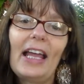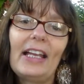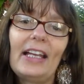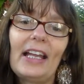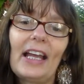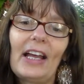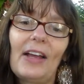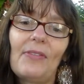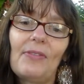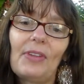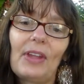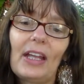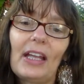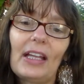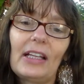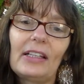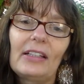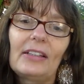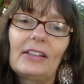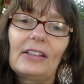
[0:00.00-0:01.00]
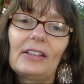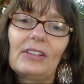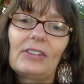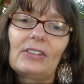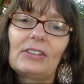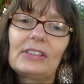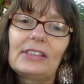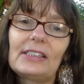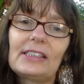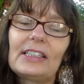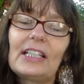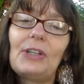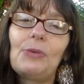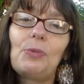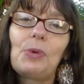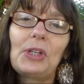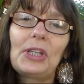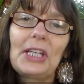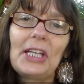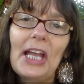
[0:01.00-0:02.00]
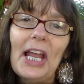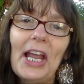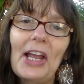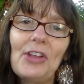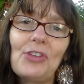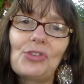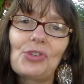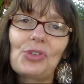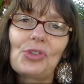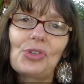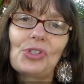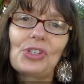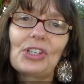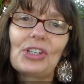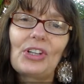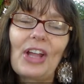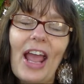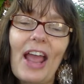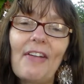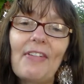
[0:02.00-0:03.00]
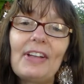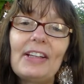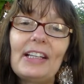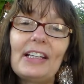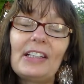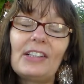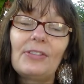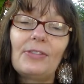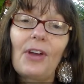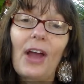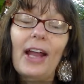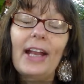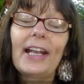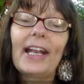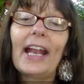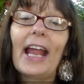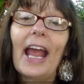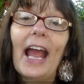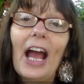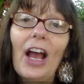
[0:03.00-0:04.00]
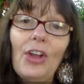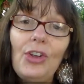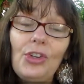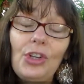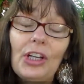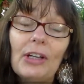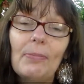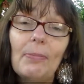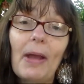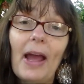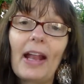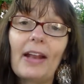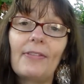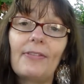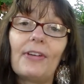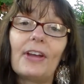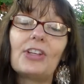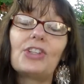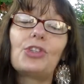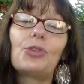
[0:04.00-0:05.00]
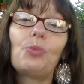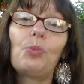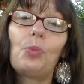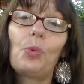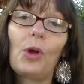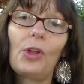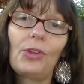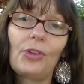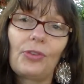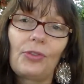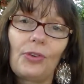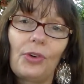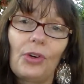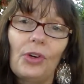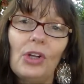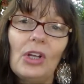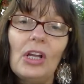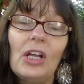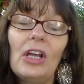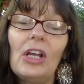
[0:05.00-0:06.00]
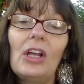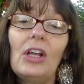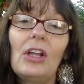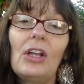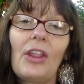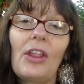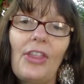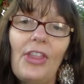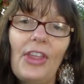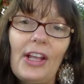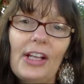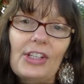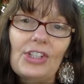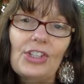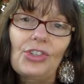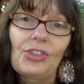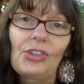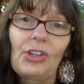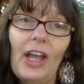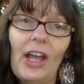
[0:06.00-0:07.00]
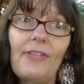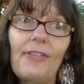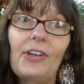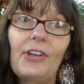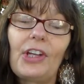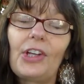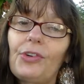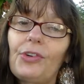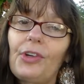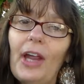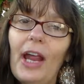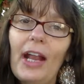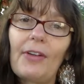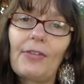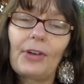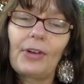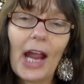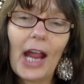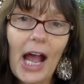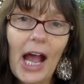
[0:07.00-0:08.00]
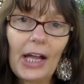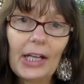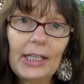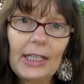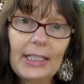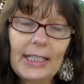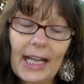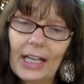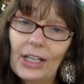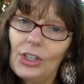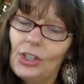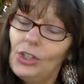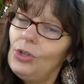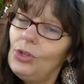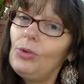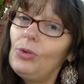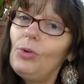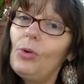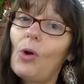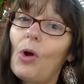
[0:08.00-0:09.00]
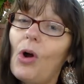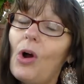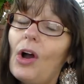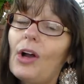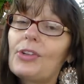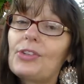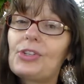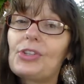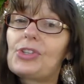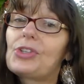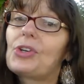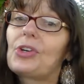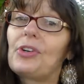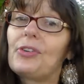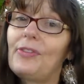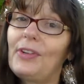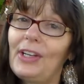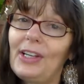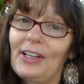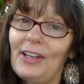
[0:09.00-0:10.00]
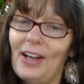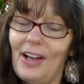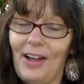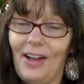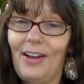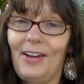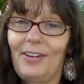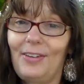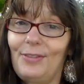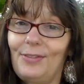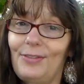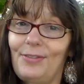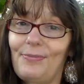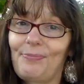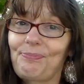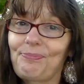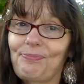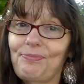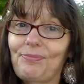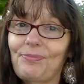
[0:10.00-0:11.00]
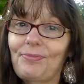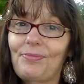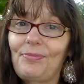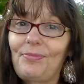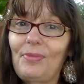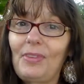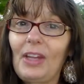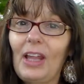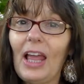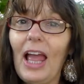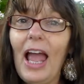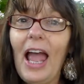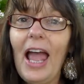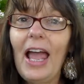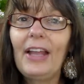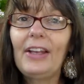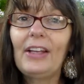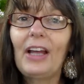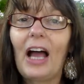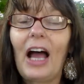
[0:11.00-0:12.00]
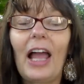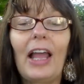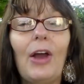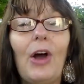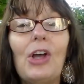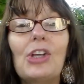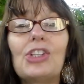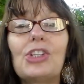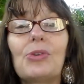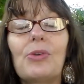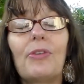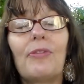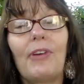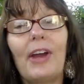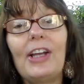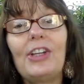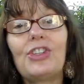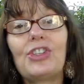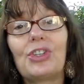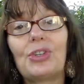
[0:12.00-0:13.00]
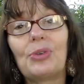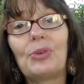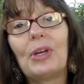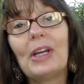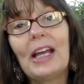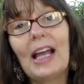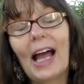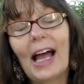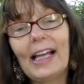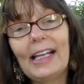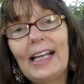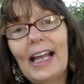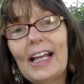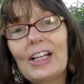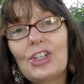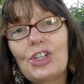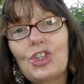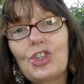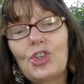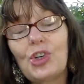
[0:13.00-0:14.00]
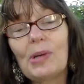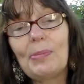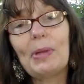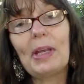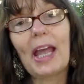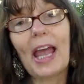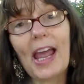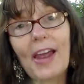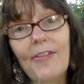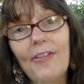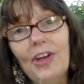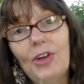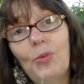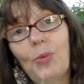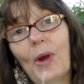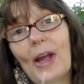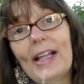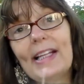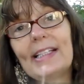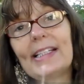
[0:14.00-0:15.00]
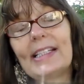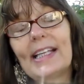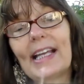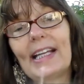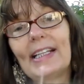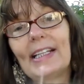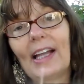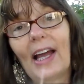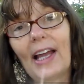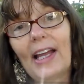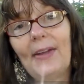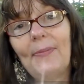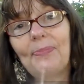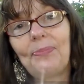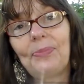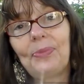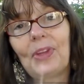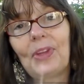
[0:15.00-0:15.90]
and uh, and see what the angels and everything divine and how you can manifest wonderful things in your life create a reality that you are deserving of. And I also invite you again to join me every Wednesday night